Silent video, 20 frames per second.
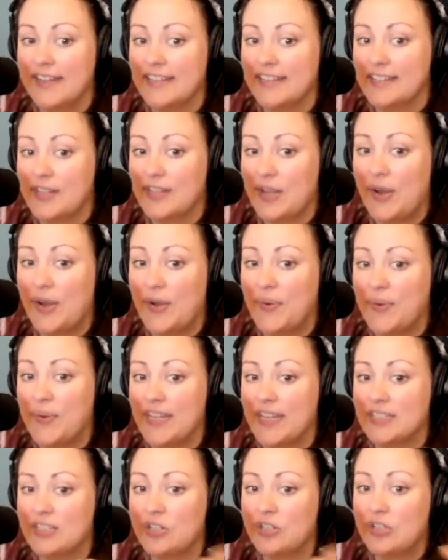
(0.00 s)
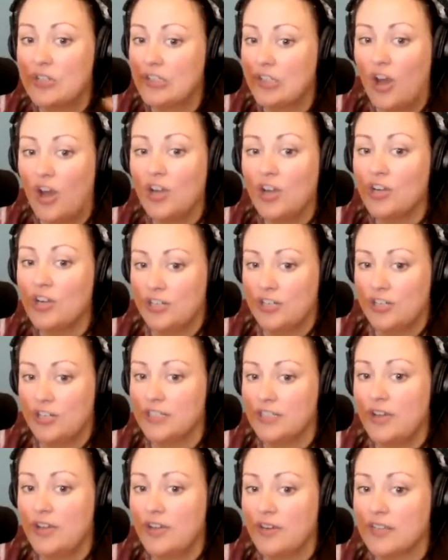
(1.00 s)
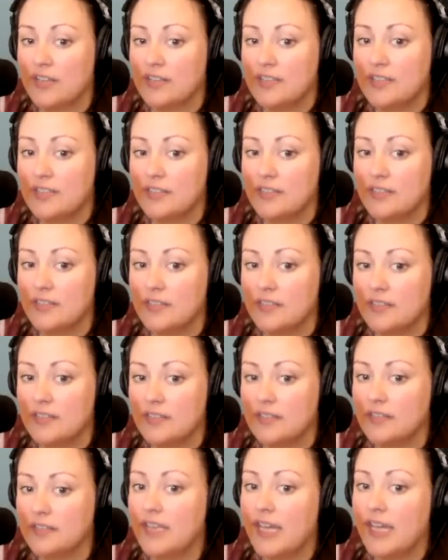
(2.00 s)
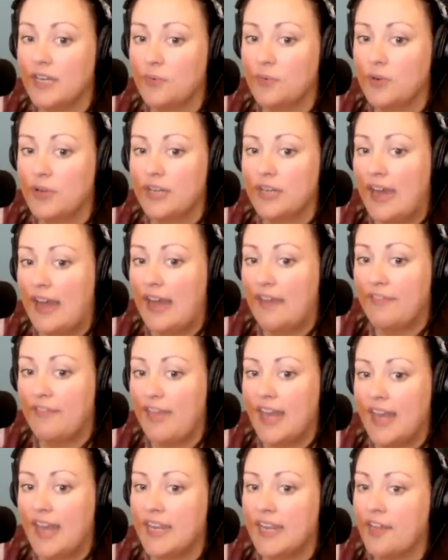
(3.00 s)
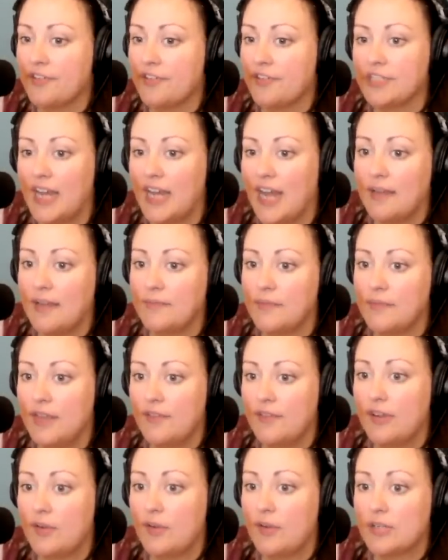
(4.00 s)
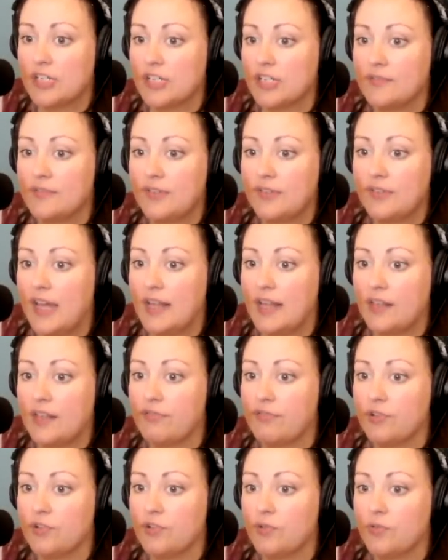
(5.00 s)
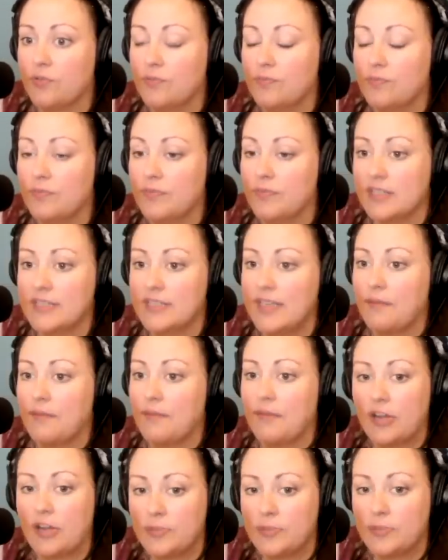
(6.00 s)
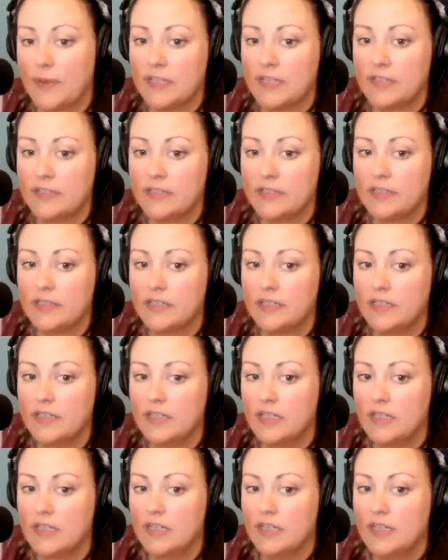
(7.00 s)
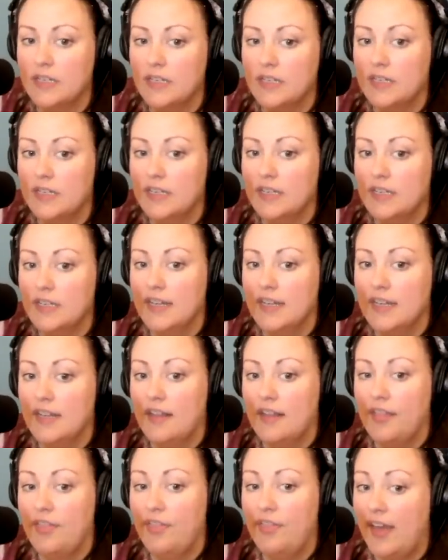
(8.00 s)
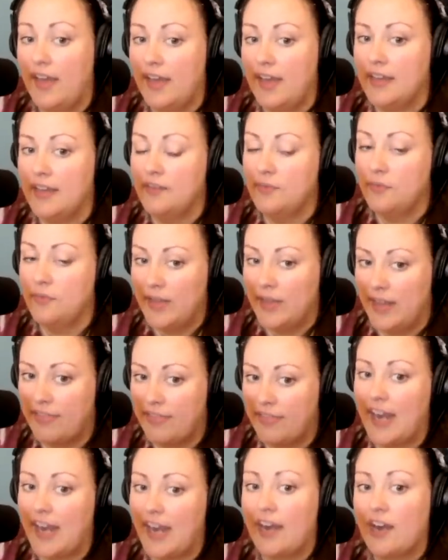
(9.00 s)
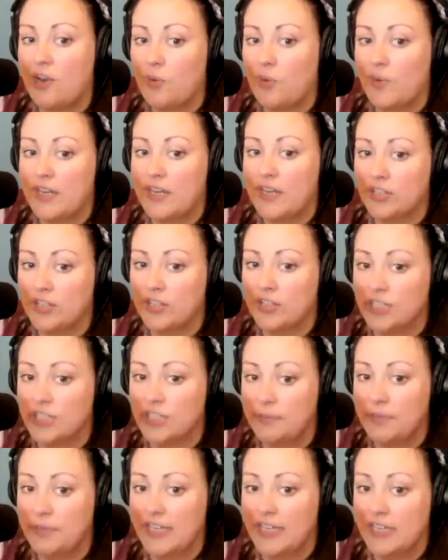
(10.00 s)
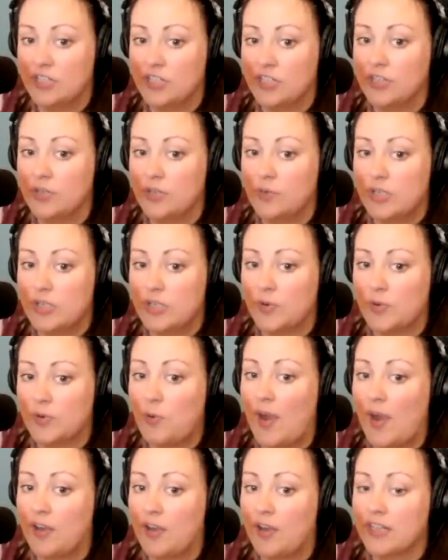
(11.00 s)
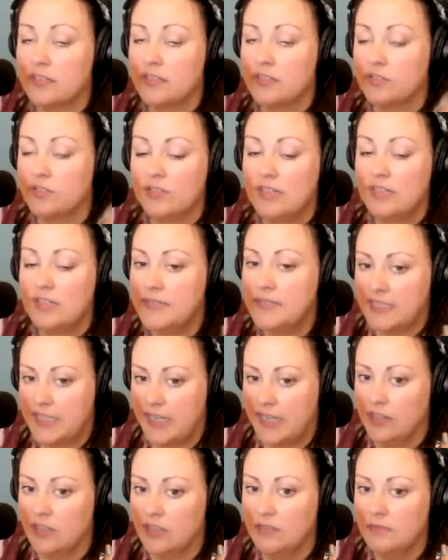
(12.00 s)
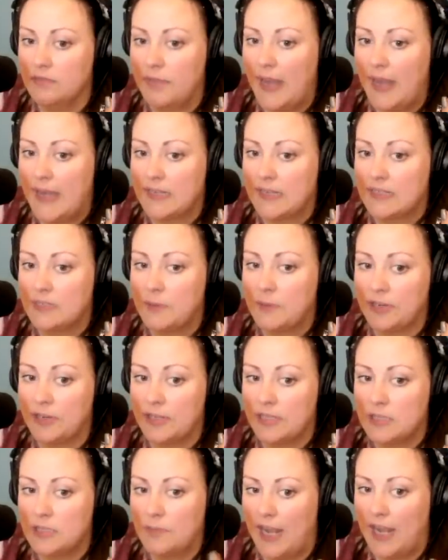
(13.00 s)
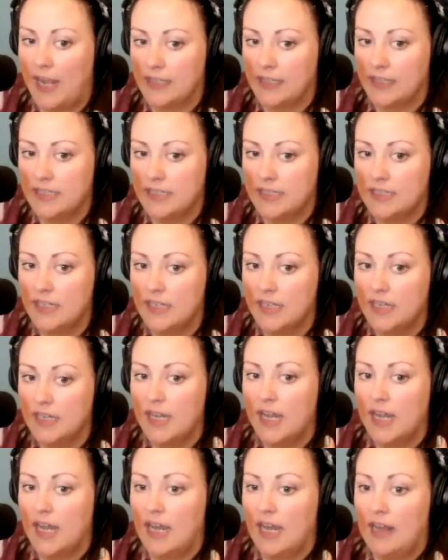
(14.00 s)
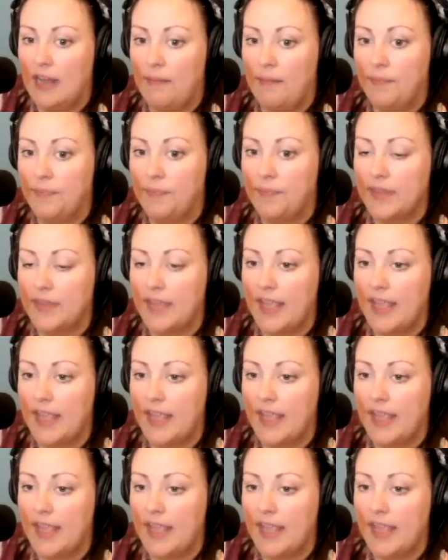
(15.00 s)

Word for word: So it took longer to notice than it would have any other time if it were just flying through the same airspace. Yeah, then we have that harrowing turn the plane took, which required extreme skill by an experienced pilot. Um,